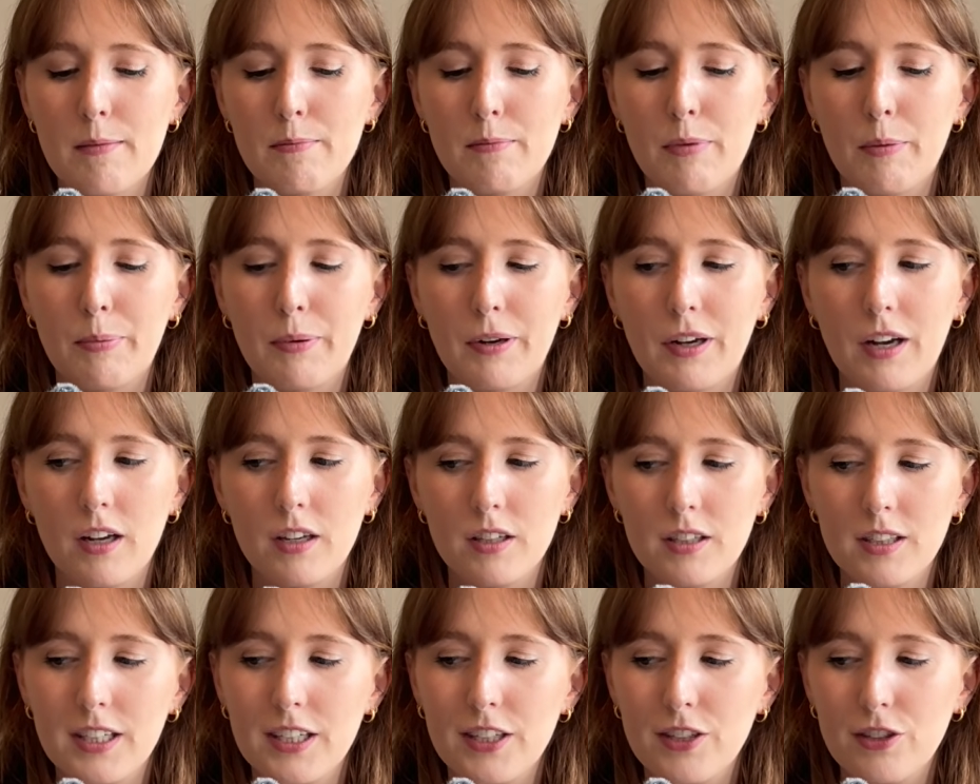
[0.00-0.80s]
But
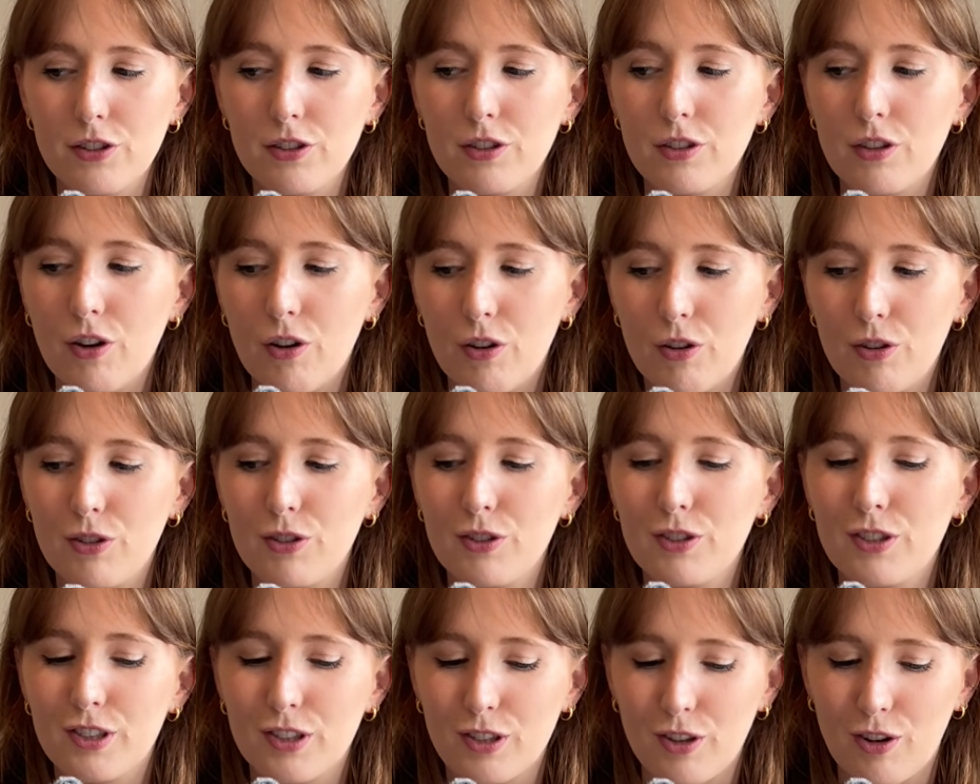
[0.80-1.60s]
because these are
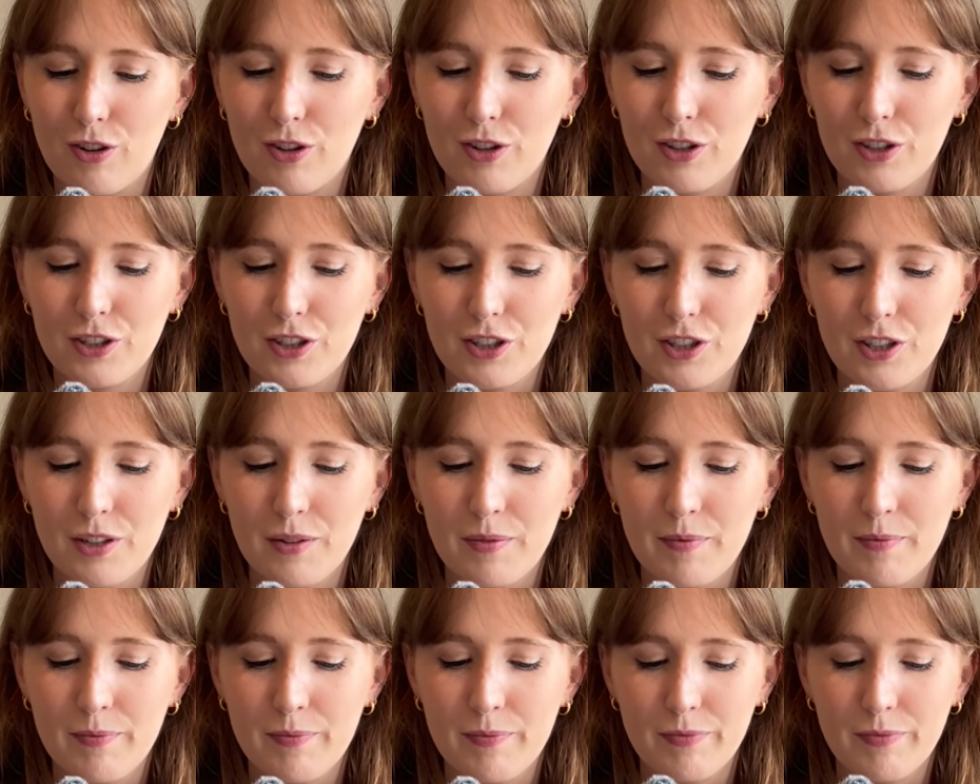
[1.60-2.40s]
all socks,
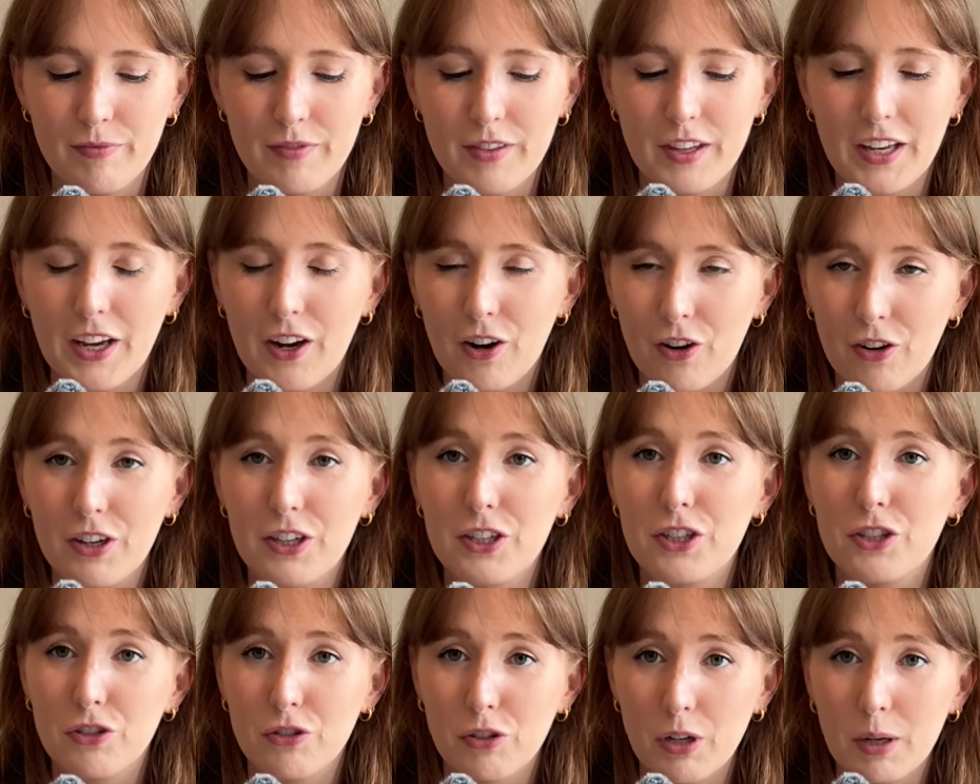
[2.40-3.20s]
they are
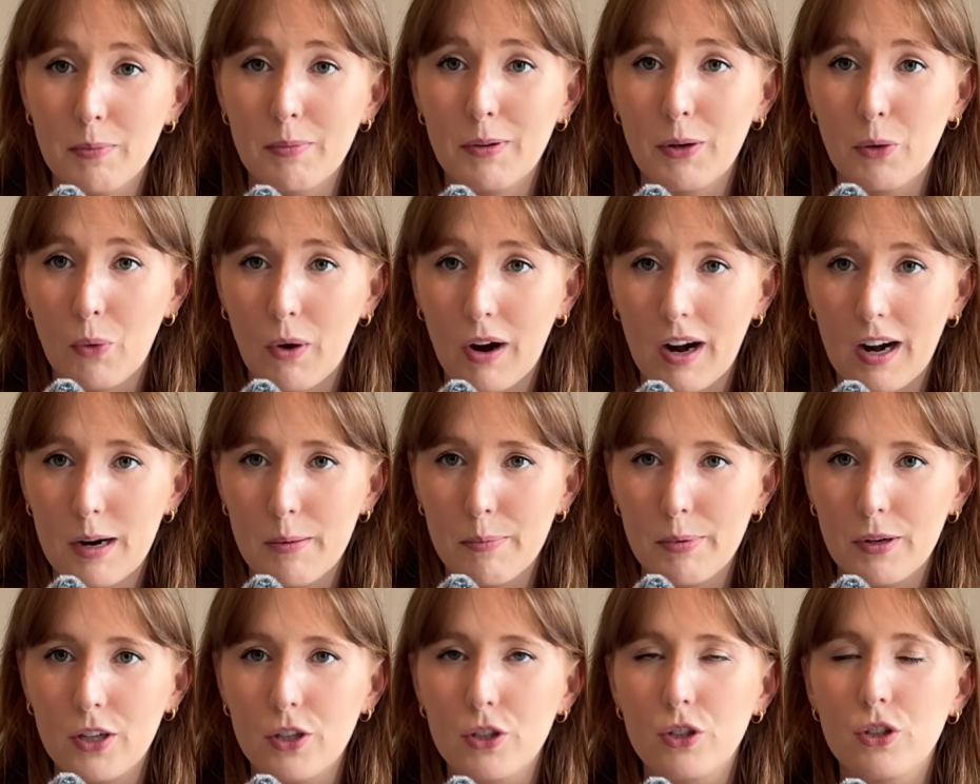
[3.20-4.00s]
extremely
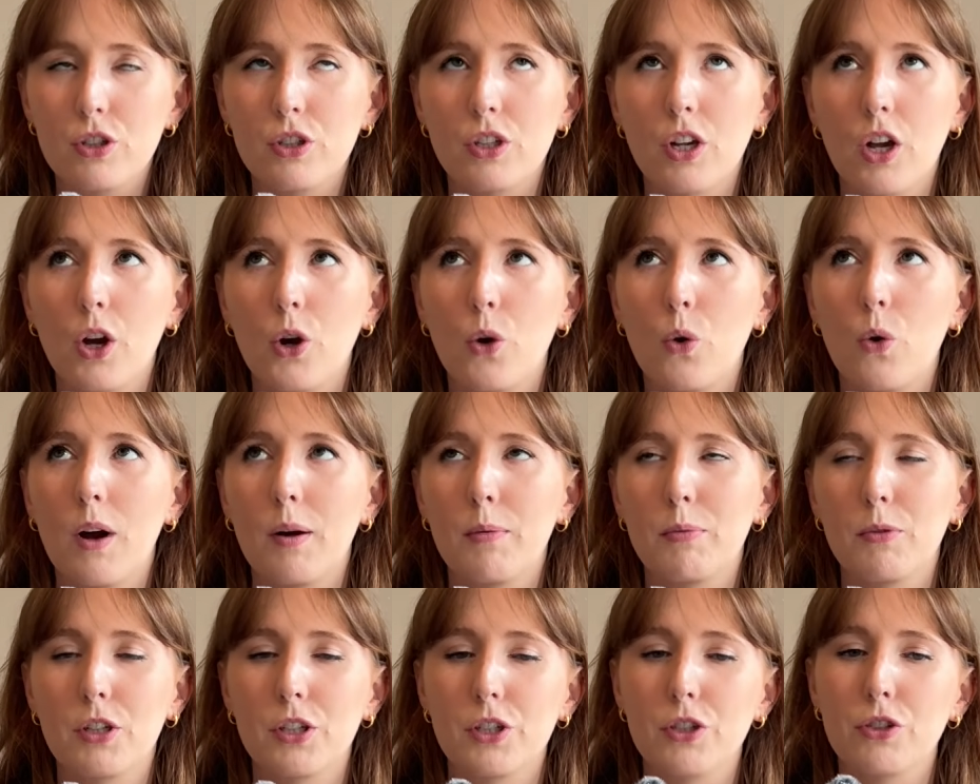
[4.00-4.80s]
wearable. So
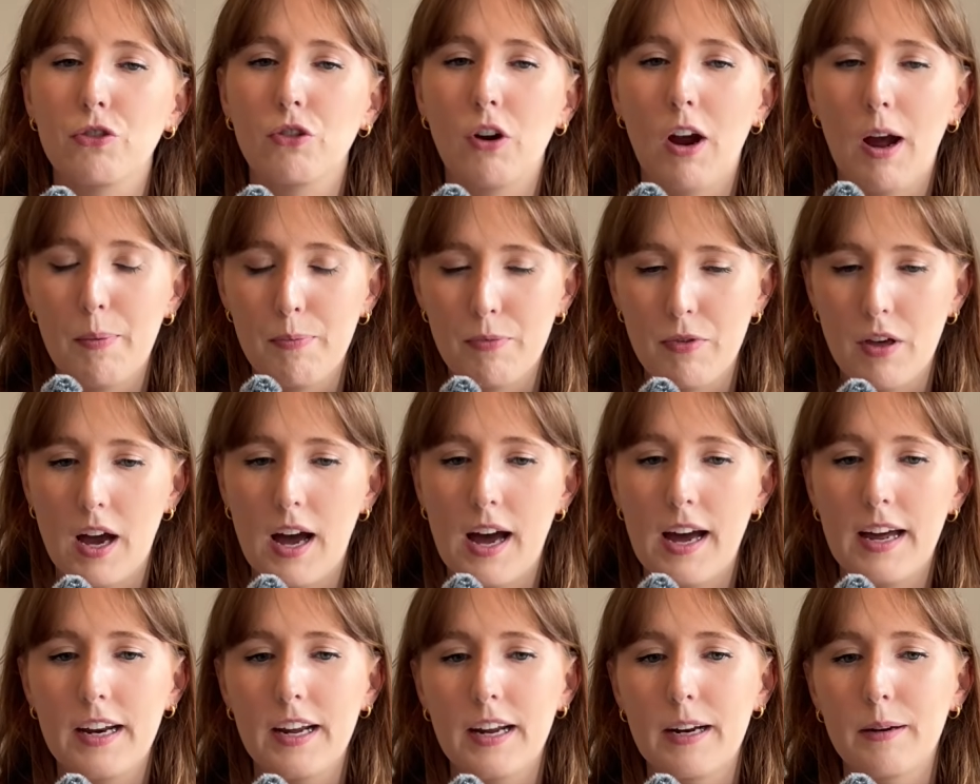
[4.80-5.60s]
I'm going to scrap
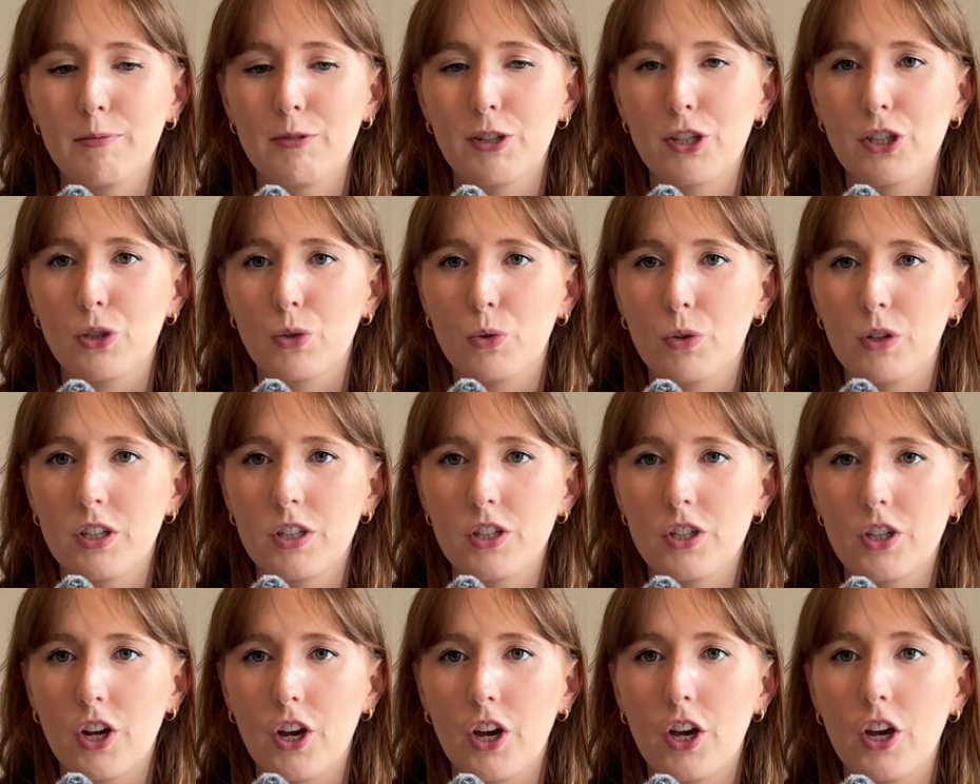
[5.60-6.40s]
that and I'm just going to
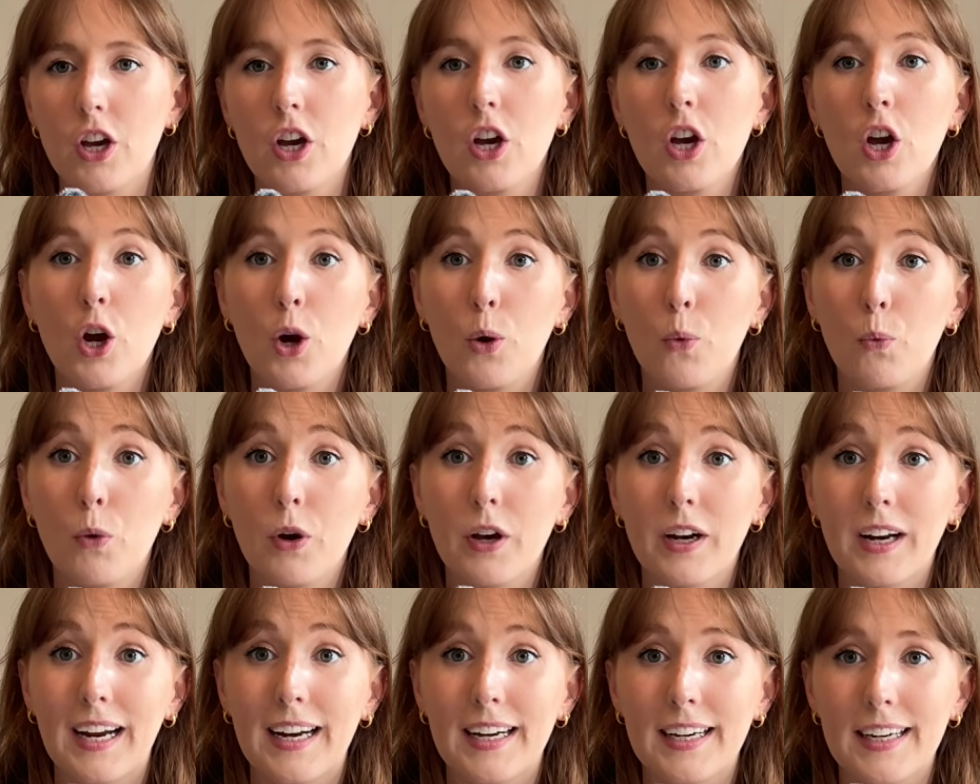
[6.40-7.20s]
do,
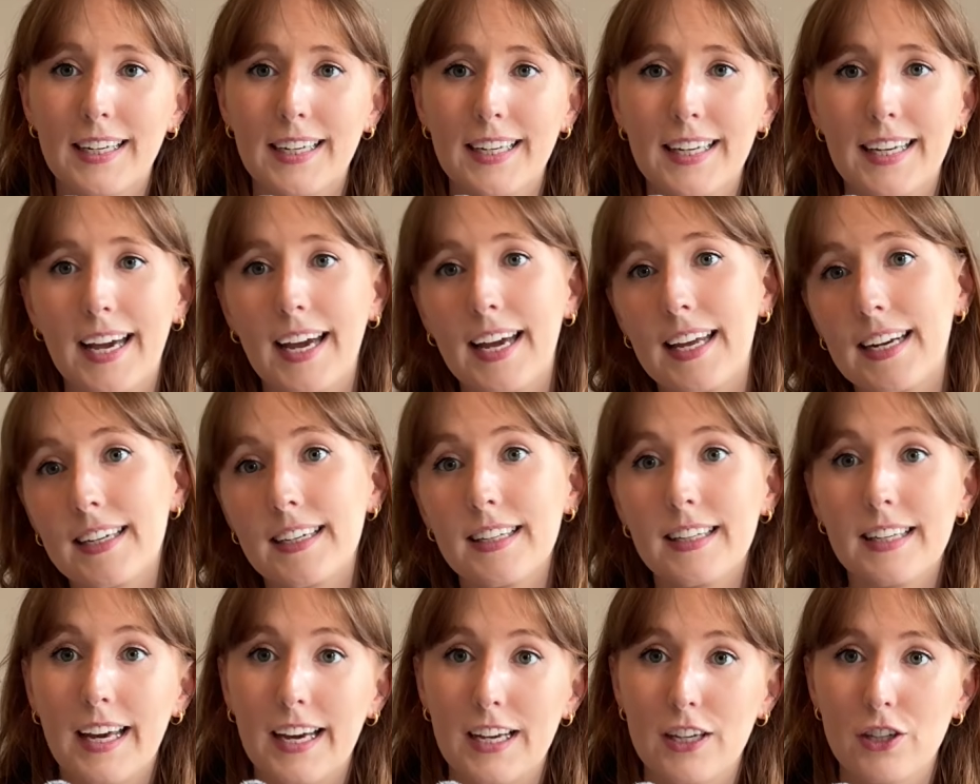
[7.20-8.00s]
would I knit again?
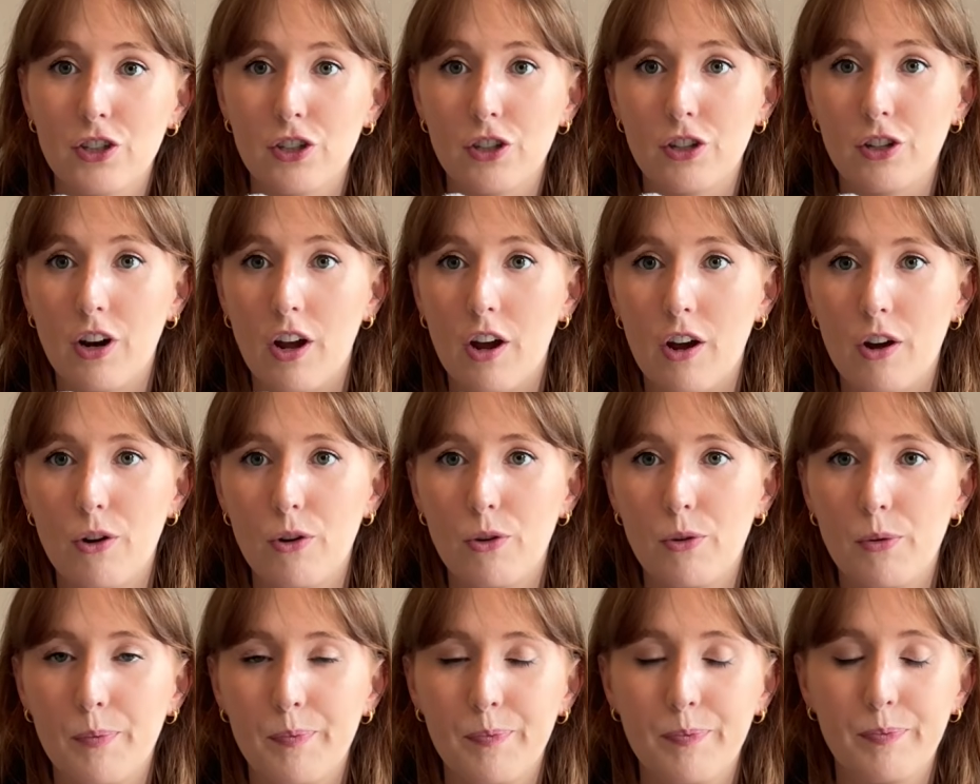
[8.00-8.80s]
Yes or
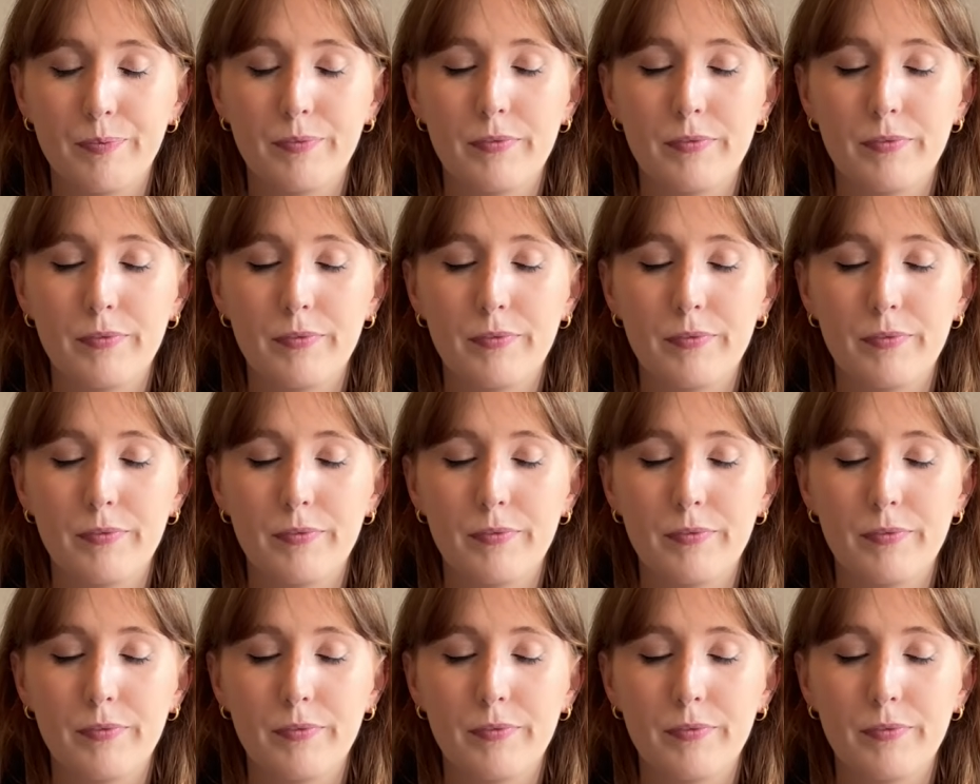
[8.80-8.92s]
no.